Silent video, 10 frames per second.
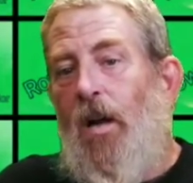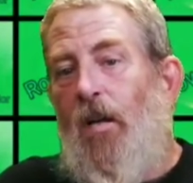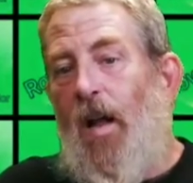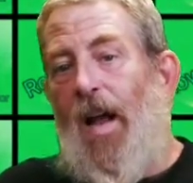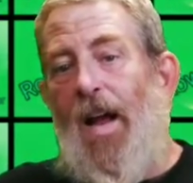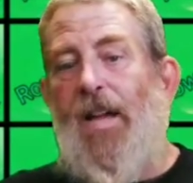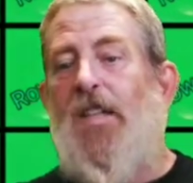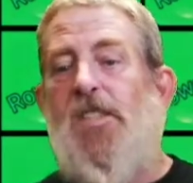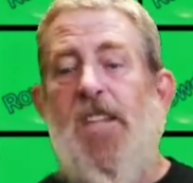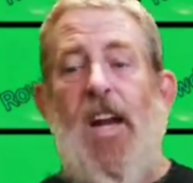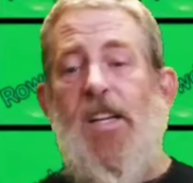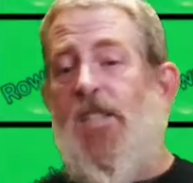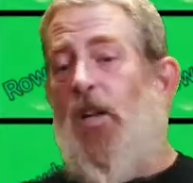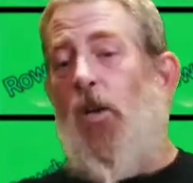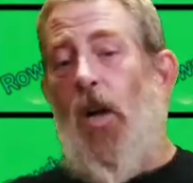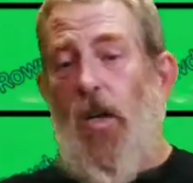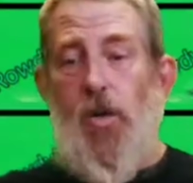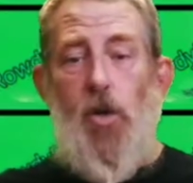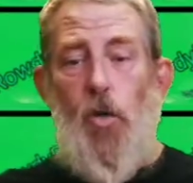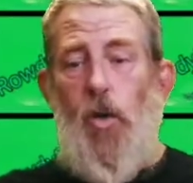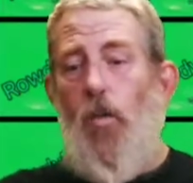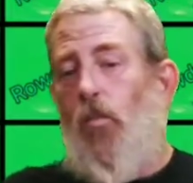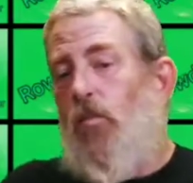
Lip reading: that sex creates children.